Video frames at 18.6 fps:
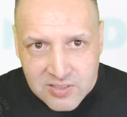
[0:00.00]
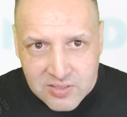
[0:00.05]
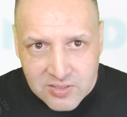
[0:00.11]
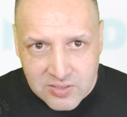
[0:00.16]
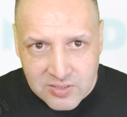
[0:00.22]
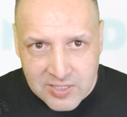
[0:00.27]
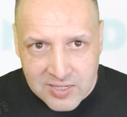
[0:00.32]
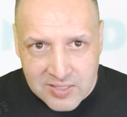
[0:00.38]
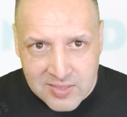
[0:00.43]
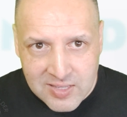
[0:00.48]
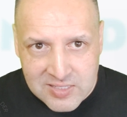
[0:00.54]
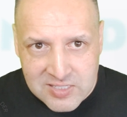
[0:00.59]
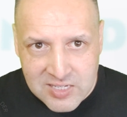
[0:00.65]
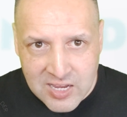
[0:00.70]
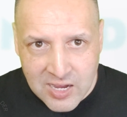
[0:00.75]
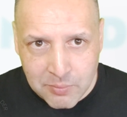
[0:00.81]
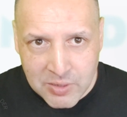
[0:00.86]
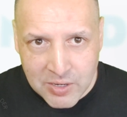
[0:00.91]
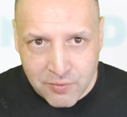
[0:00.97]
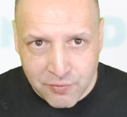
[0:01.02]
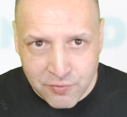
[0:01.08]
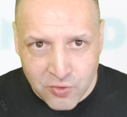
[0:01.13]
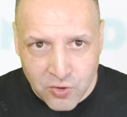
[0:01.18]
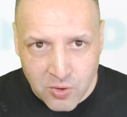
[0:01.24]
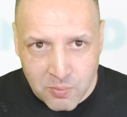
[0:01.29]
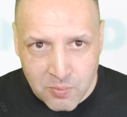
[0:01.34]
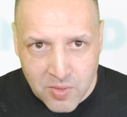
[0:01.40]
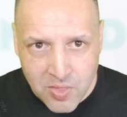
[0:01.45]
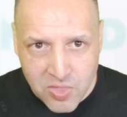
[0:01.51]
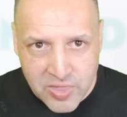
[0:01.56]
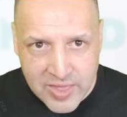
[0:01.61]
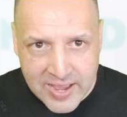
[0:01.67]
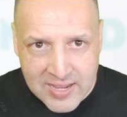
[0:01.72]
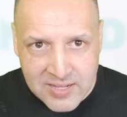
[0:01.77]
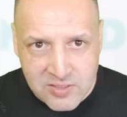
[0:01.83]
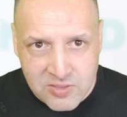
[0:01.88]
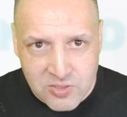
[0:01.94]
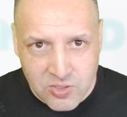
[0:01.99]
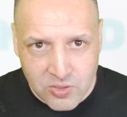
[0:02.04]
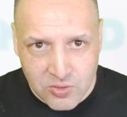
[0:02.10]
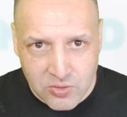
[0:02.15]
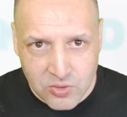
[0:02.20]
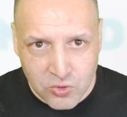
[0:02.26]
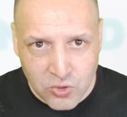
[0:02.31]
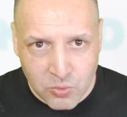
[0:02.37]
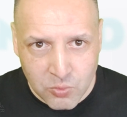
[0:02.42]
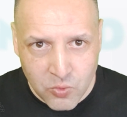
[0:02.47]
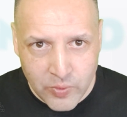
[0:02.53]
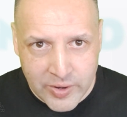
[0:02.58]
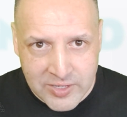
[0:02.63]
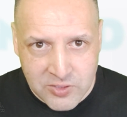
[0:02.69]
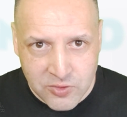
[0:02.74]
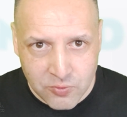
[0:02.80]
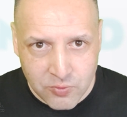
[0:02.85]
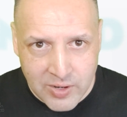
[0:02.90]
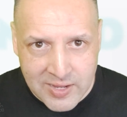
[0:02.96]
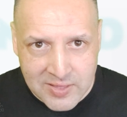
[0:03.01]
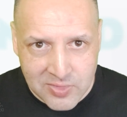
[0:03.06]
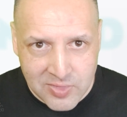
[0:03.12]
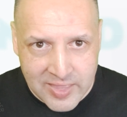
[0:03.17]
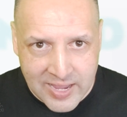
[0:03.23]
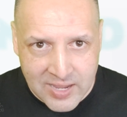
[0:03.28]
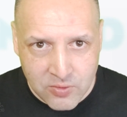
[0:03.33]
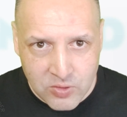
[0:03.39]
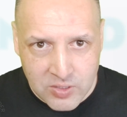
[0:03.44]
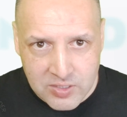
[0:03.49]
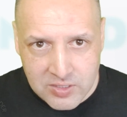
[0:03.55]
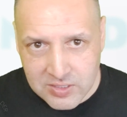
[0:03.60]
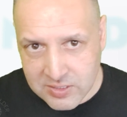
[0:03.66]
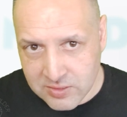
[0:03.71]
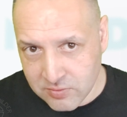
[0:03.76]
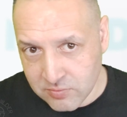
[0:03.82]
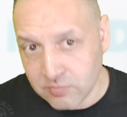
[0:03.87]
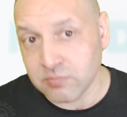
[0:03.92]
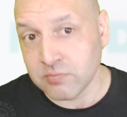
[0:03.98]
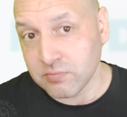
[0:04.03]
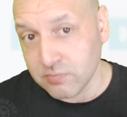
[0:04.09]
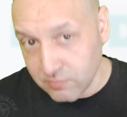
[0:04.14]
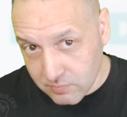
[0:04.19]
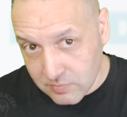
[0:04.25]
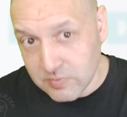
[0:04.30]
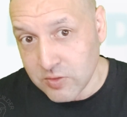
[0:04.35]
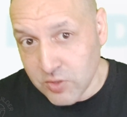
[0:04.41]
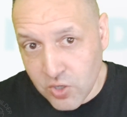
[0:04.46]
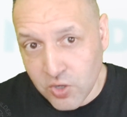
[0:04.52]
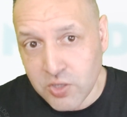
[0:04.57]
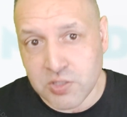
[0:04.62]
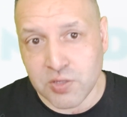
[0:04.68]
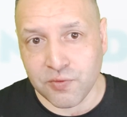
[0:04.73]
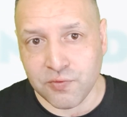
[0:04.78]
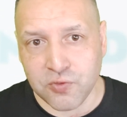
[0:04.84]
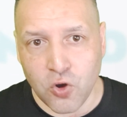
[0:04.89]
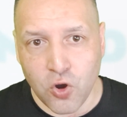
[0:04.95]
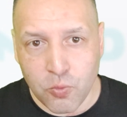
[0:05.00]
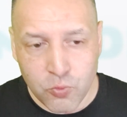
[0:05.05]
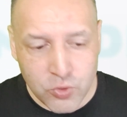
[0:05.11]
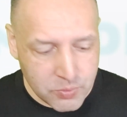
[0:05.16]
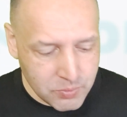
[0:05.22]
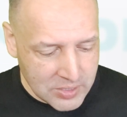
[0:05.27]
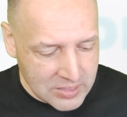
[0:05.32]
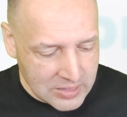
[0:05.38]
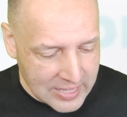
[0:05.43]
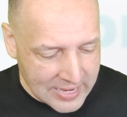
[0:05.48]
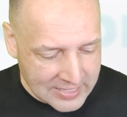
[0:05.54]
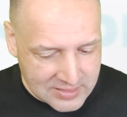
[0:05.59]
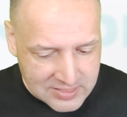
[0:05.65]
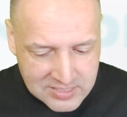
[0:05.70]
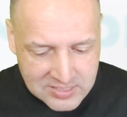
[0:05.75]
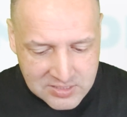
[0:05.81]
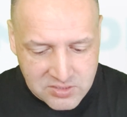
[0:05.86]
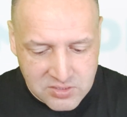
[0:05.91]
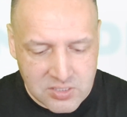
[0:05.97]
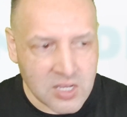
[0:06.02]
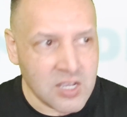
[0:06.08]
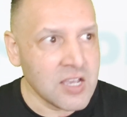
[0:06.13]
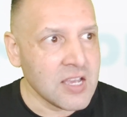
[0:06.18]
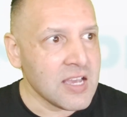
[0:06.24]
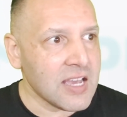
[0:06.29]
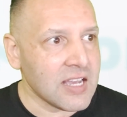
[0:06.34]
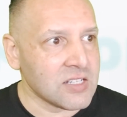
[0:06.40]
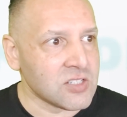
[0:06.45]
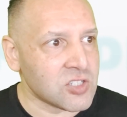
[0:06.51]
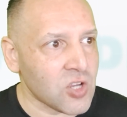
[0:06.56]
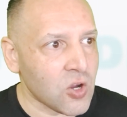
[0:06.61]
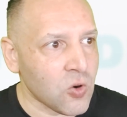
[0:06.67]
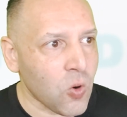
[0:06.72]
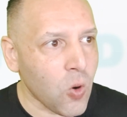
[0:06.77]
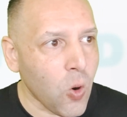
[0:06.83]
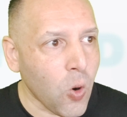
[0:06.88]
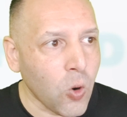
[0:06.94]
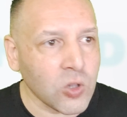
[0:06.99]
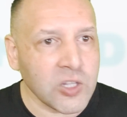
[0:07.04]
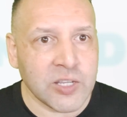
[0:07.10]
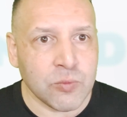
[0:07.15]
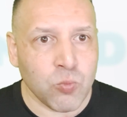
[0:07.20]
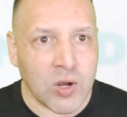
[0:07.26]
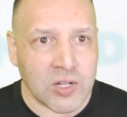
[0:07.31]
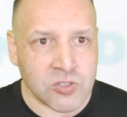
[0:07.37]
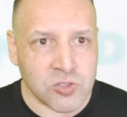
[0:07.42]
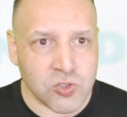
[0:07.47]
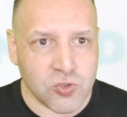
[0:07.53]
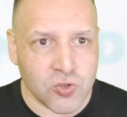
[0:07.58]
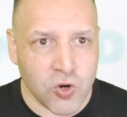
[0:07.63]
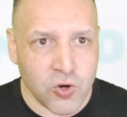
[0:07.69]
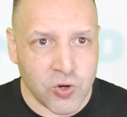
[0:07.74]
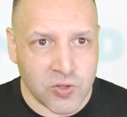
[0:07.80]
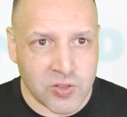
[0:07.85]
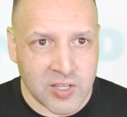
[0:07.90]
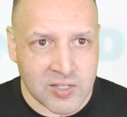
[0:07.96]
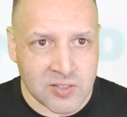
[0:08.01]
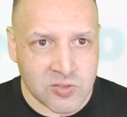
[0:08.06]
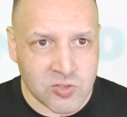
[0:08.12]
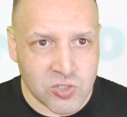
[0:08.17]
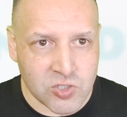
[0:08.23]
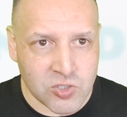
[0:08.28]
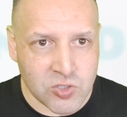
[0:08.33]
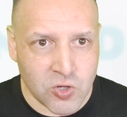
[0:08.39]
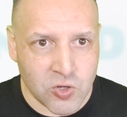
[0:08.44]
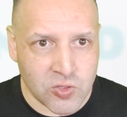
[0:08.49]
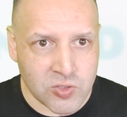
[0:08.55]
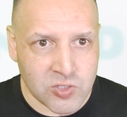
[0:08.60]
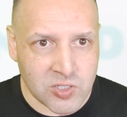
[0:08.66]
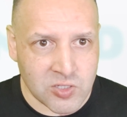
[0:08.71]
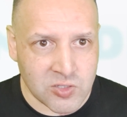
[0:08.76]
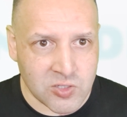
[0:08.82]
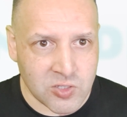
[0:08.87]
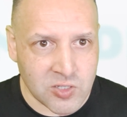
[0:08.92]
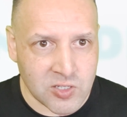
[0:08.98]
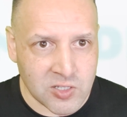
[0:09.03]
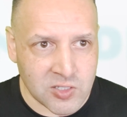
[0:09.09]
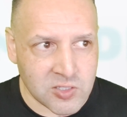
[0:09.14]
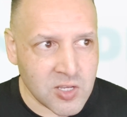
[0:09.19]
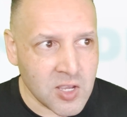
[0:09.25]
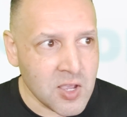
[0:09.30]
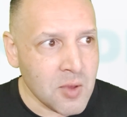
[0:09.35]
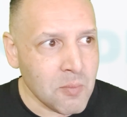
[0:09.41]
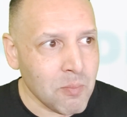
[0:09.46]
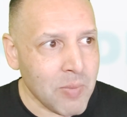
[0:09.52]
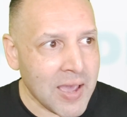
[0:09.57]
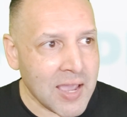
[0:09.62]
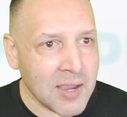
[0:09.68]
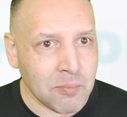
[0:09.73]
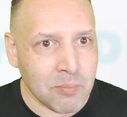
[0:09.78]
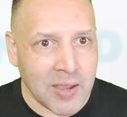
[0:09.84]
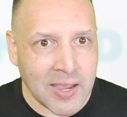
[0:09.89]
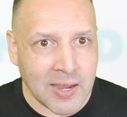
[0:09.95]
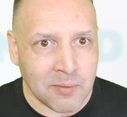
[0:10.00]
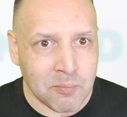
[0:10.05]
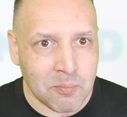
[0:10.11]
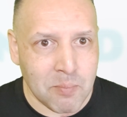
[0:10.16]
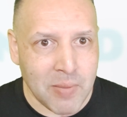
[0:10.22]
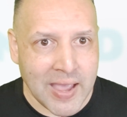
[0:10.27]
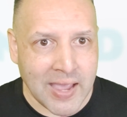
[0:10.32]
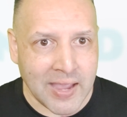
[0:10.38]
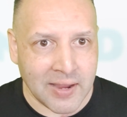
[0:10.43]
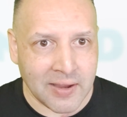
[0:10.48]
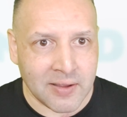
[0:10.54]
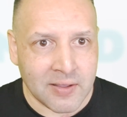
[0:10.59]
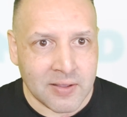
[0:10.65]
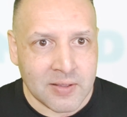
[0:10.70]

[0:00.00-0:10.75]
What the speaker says: Okay, that's coming from that. So the normal way to write that in cursive form would be like this. And so all in one stroke then just turns into this. Bang, bang, bang.